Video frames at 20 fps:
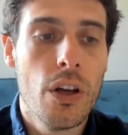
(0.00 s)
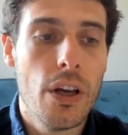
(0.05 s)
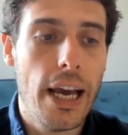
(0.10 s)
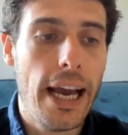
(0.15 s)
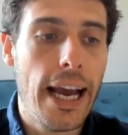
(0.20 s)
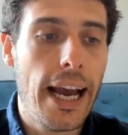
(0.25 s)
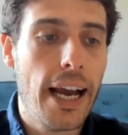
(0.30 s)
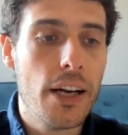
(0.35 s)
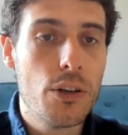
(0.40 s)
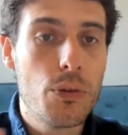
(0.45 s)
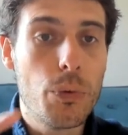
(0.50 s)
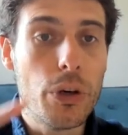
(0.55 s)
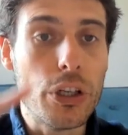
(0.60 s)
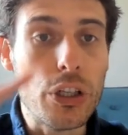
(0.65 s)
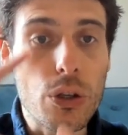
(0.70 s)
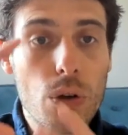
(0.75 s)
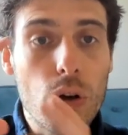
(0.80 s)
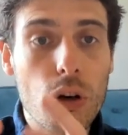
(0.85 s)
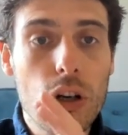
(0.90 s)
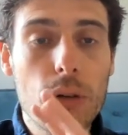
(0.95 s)
And when you
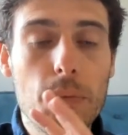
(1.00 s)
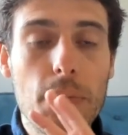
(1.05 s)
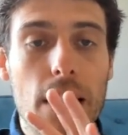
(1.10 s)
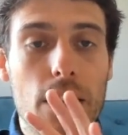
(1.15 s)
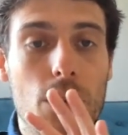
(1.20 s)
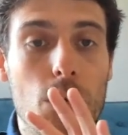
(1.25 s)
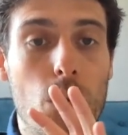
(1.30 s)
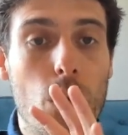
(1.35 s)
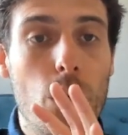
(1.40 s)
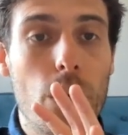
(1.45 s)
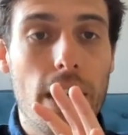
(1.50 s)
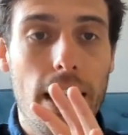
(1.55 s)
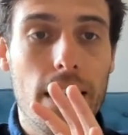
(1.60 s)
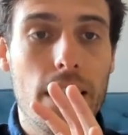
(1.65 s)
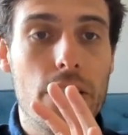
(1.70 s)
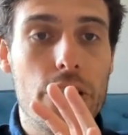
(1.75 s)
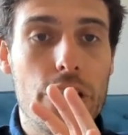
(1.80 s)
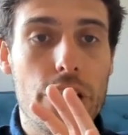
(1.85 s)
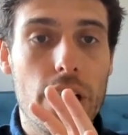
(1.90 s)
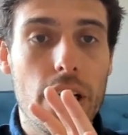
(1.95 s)
learn about the water
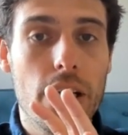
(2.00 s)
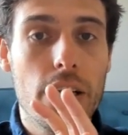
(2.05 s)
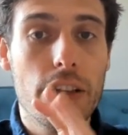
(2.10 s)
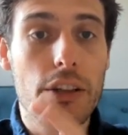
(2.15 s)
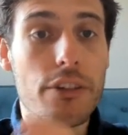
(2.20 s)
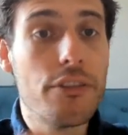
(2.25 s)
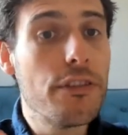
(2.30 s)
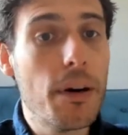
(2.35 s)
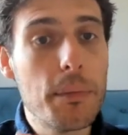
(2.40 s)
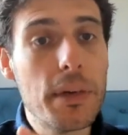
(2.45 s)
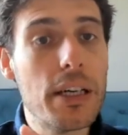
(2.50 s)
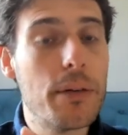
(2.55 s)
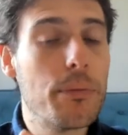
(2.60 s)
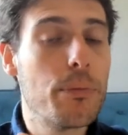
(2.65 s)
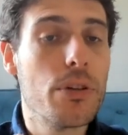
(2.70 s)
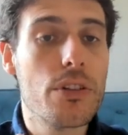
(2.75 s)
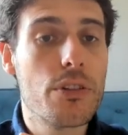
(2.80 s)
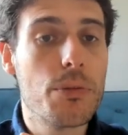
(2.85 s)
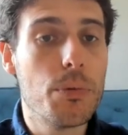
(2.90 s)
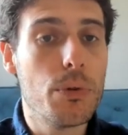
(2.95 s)
energy, the feminine
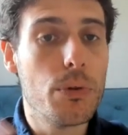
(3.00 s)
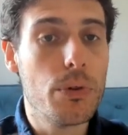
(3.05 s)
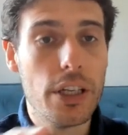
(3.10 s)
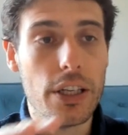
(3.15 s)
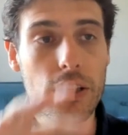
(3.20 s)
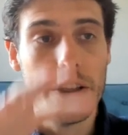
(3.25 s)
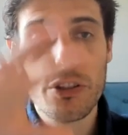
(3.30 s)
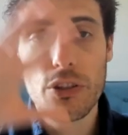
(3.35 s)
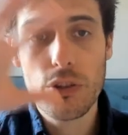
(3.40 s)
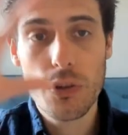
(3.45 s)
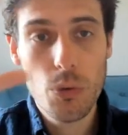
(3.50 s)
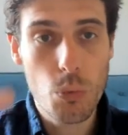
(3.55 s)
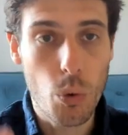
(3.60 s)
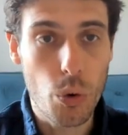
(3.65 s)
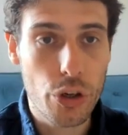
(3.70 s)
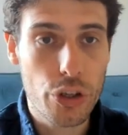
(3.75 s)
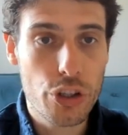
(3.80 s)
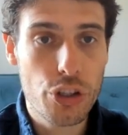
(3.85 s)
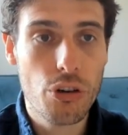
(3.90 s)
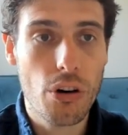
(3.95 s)
principle is
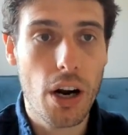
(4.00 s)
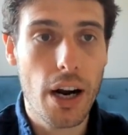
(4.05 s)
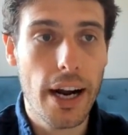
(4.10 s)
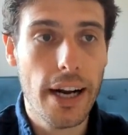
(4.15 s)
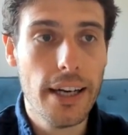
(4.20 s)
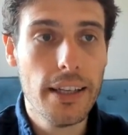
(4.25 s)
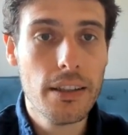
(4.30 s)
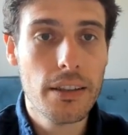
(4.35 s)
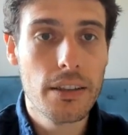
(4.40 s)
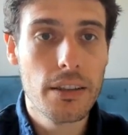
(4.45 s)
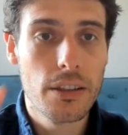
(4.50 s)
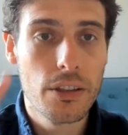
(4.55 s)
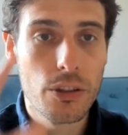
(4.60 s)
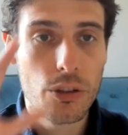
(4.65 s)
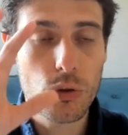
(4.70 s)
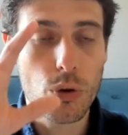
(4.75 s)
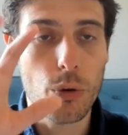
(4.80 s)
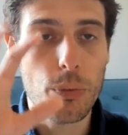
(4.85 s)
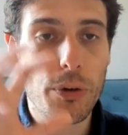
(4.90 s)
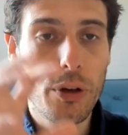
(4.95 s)
water trine,
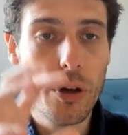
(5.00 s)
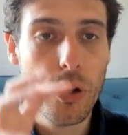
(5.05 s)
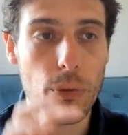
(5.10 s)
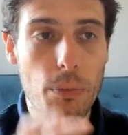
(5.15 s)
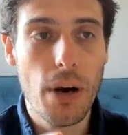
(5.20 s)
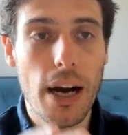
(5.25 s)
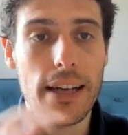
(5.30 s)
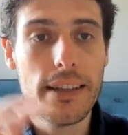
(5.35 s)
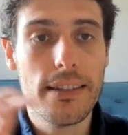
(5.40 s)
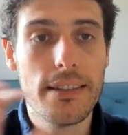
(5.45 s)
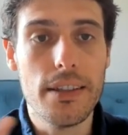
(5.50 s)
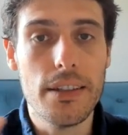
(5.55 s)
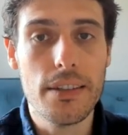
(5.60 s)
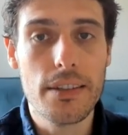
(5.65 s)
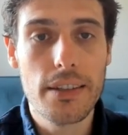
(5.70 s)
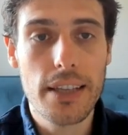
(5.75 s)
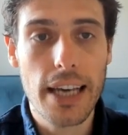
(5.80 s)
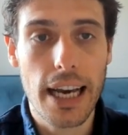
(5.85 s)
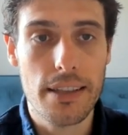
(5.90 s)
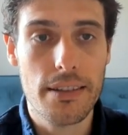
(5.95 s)
Scorpio, Pisces,
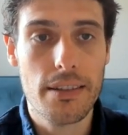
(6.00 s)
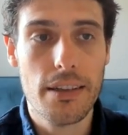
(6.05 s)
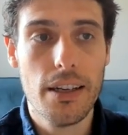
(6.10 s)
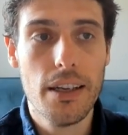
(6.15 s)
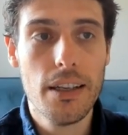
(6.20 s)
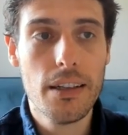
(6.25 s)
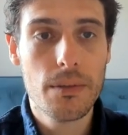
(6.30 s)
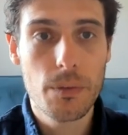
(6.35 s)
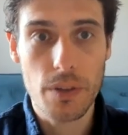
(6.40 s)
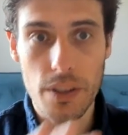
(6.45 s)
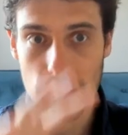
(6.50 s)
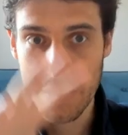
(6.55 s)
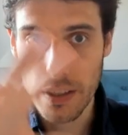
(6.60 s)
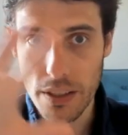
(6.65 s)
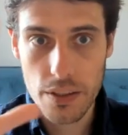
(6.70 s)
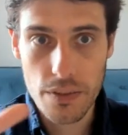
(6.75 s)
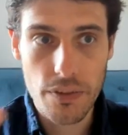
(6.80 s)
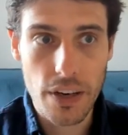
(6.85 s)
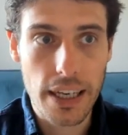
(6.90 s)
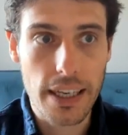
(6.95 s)
Cancer, the
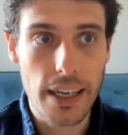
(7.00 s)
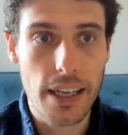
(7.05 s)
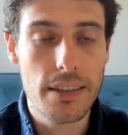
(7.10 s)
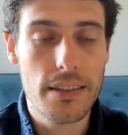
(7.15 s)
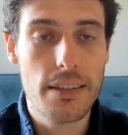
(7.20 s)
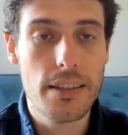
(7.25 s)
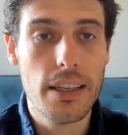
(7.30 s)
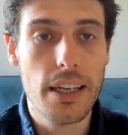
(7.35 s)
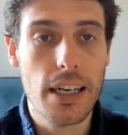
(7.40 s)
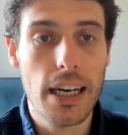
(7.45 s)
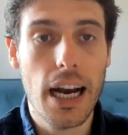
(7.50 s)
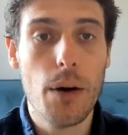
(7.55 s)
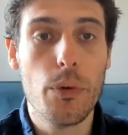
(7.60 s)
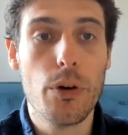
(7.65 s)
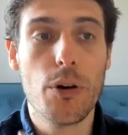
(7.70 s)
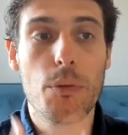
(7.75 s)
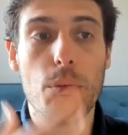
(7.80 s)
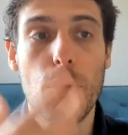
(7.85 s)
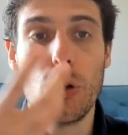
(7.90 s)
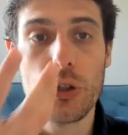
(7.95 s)
sense of identity and how we're
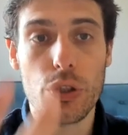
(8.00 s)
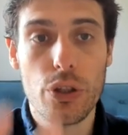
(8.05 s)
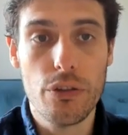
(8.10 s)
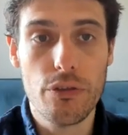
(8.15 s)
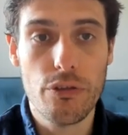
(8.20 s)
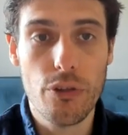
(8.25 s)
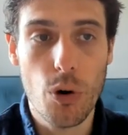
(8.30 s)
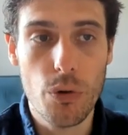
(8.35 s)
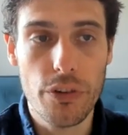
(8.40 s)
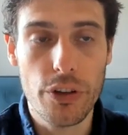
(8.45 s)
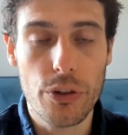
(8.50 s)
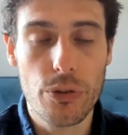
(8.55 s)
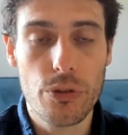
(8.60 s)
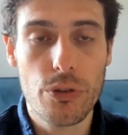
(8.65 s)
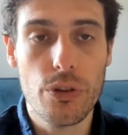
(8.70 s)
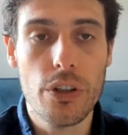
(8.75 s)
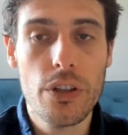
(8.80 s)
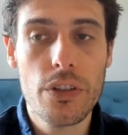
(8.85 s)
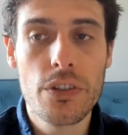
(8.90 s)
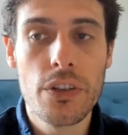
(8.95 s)
emotionally evolving through
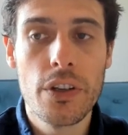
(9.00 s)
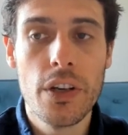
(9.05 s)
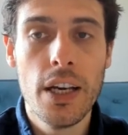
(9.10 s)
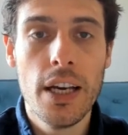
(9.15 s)
this.